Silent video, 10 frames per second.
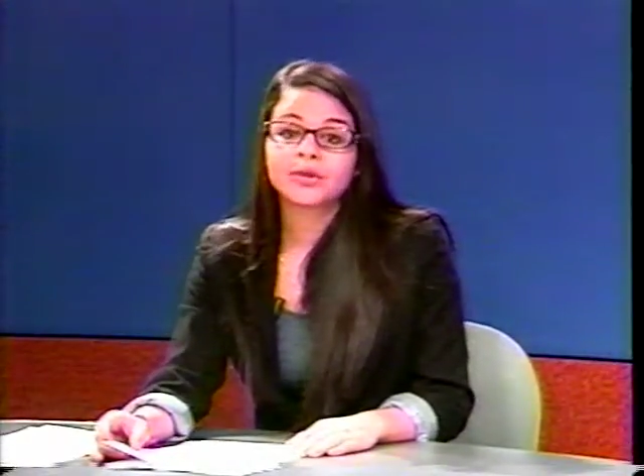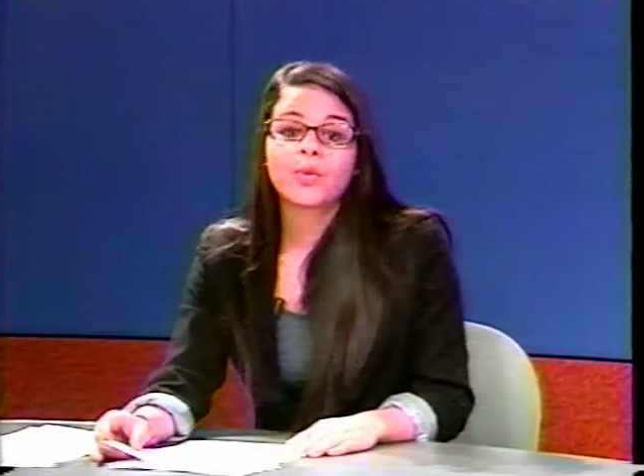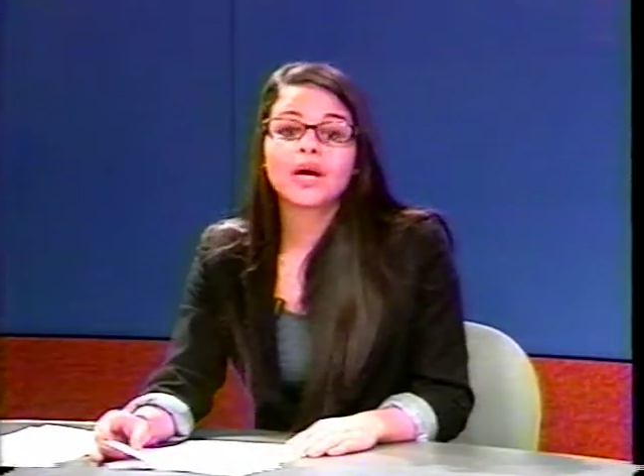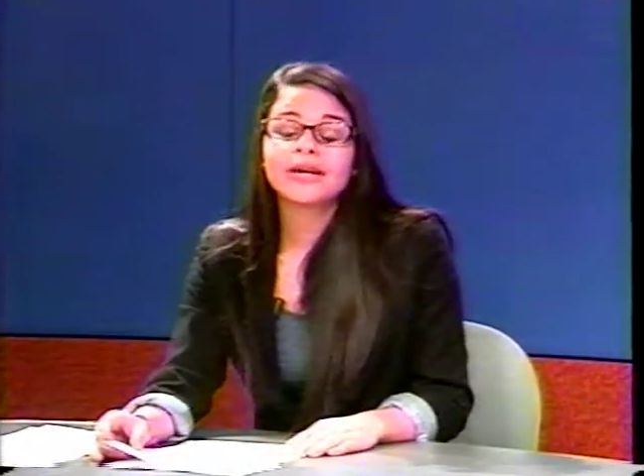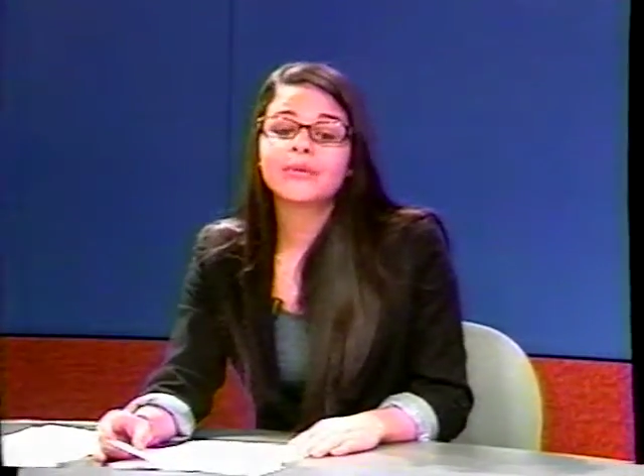
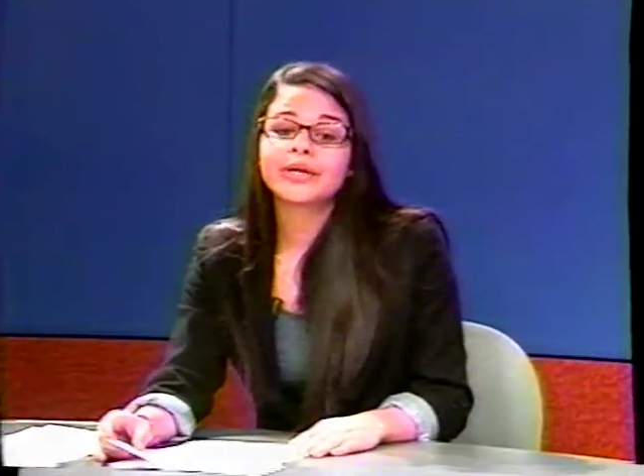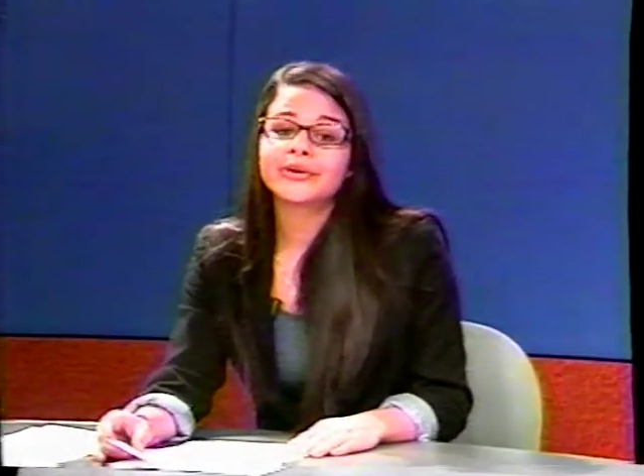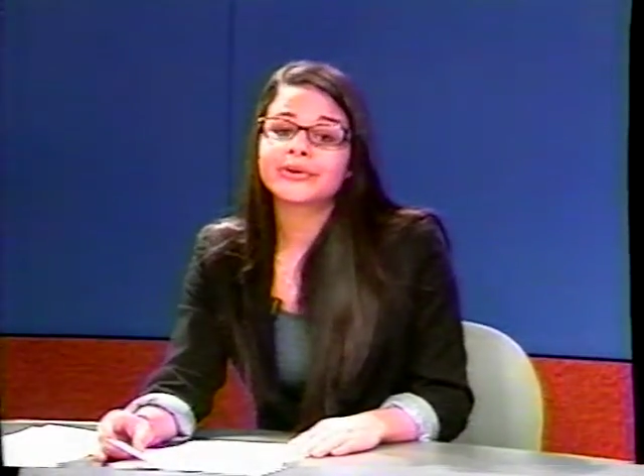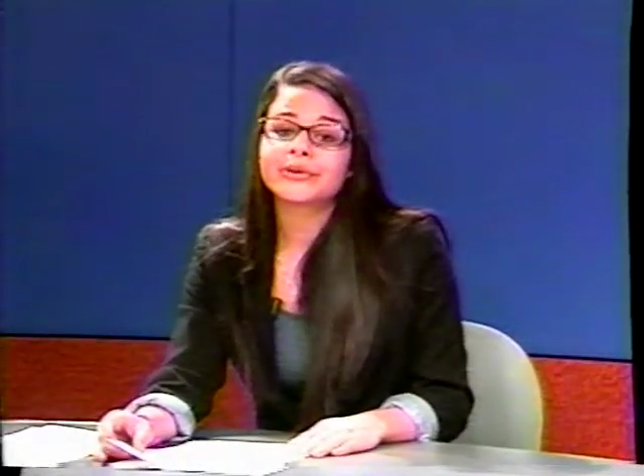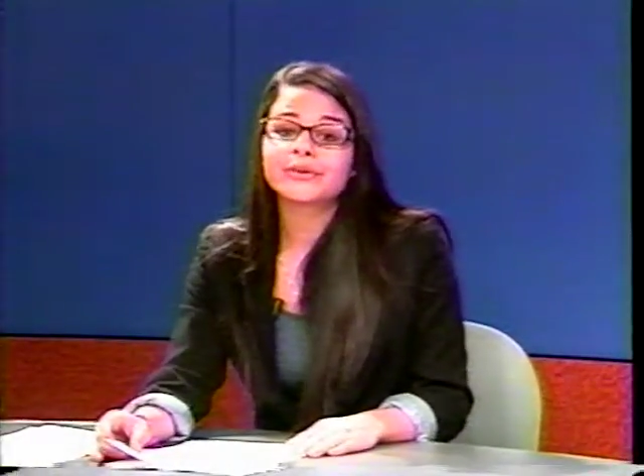
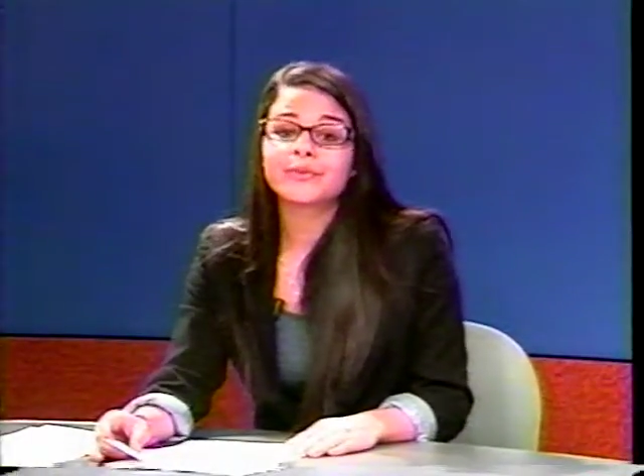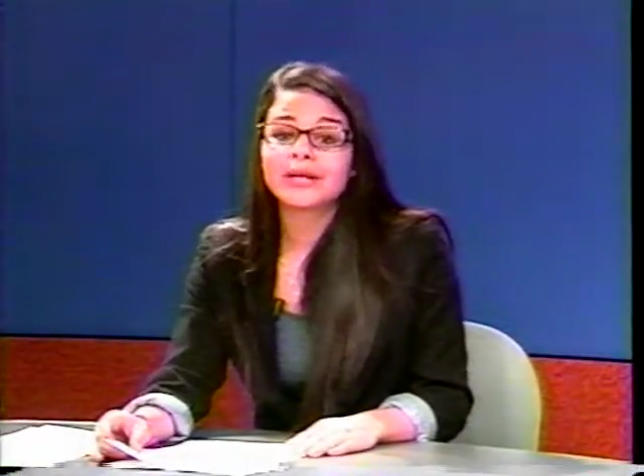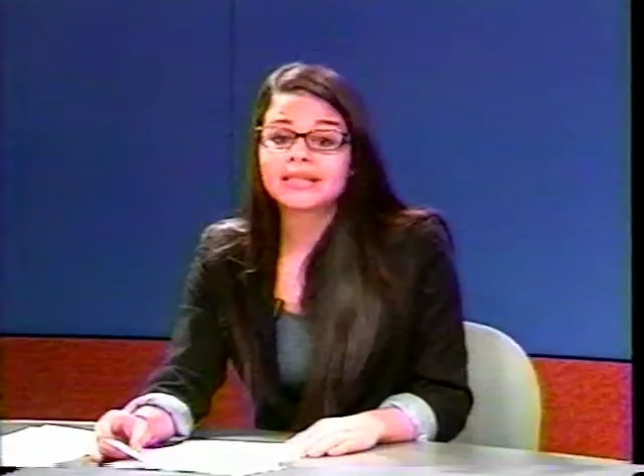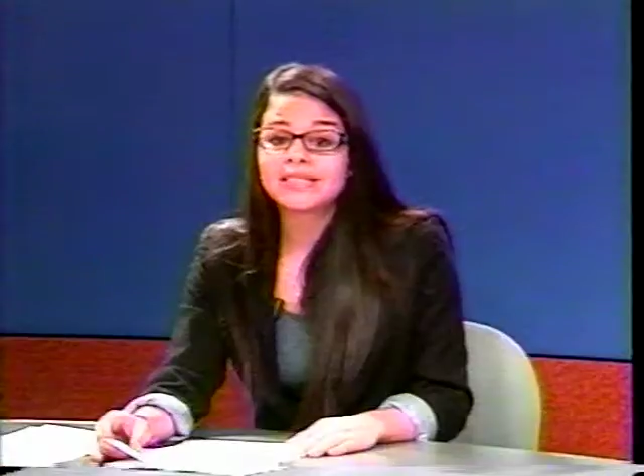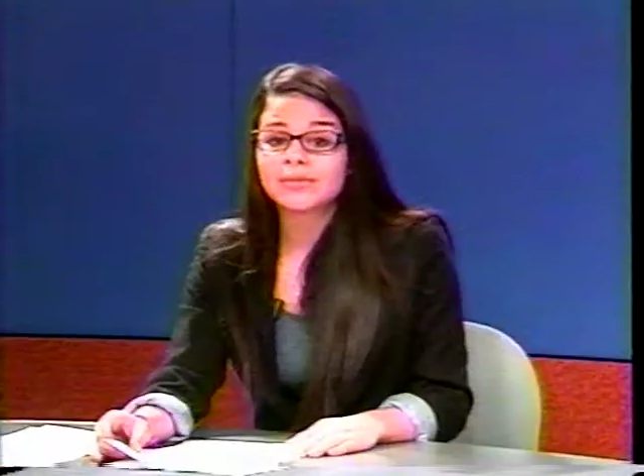21-year-old
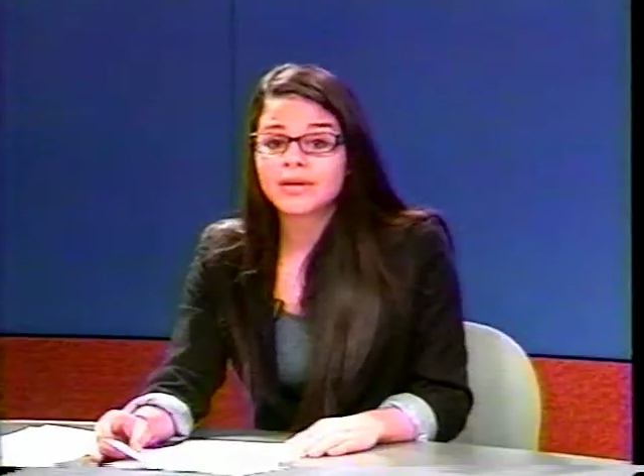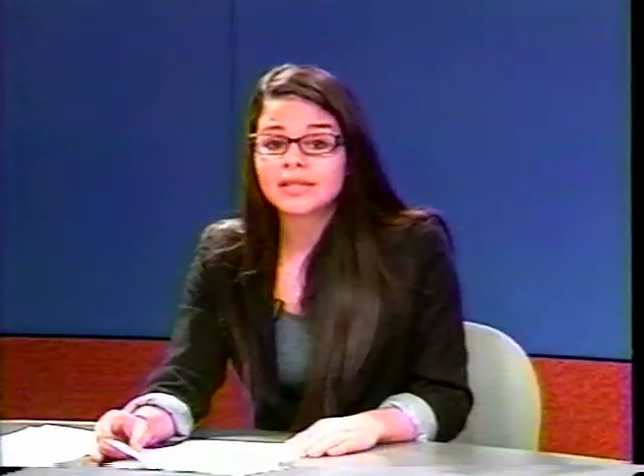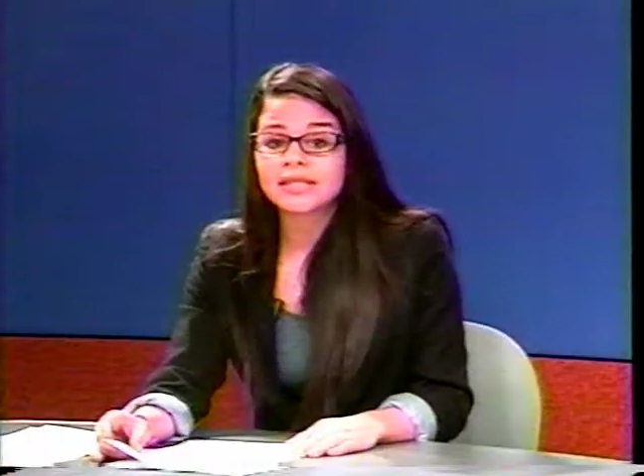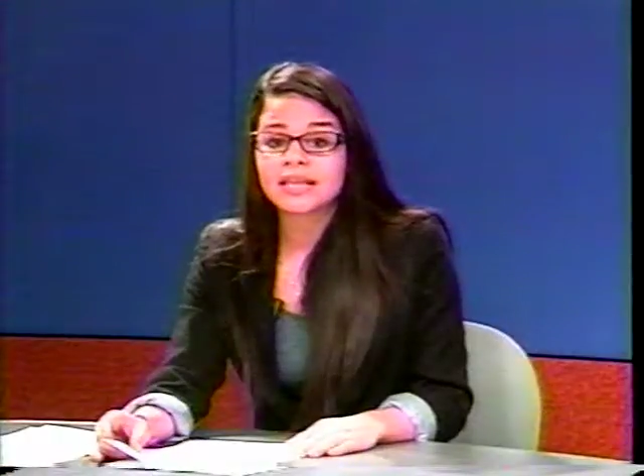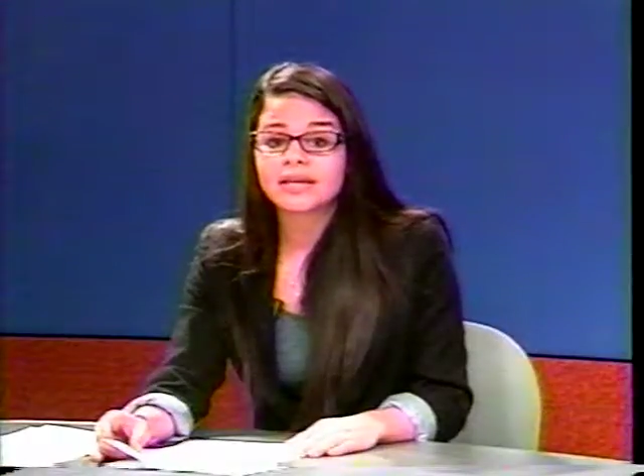Willis
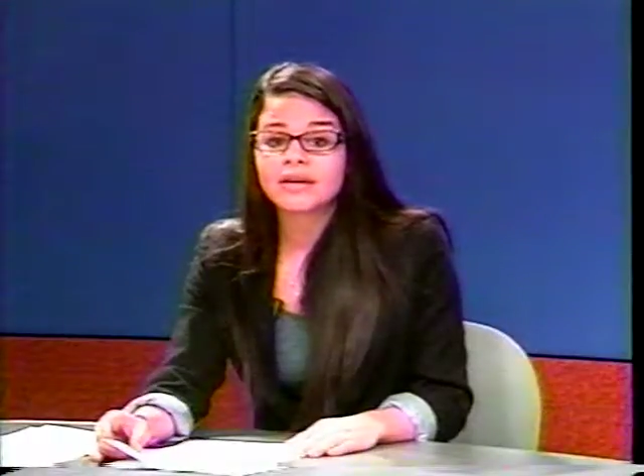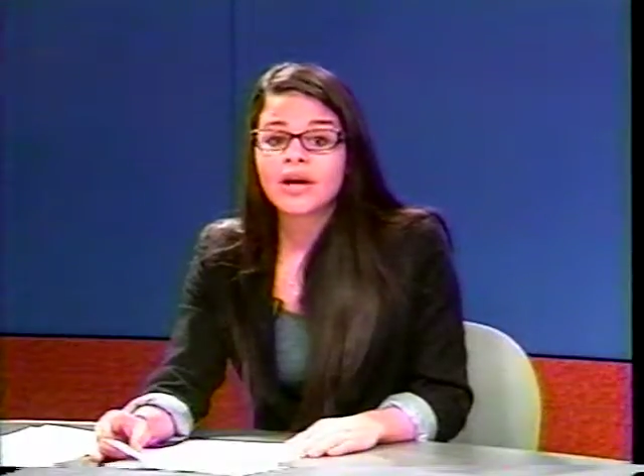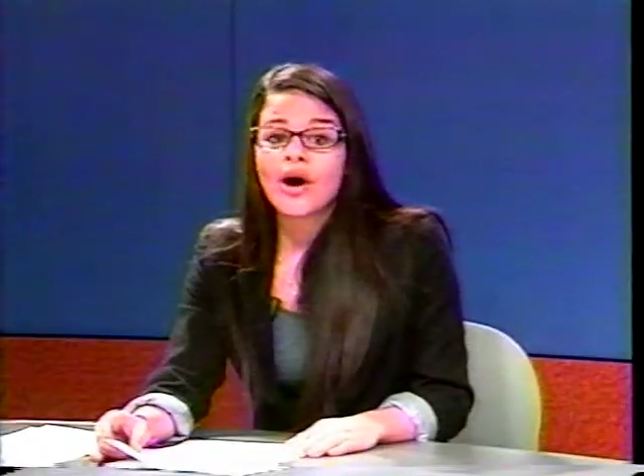Wilson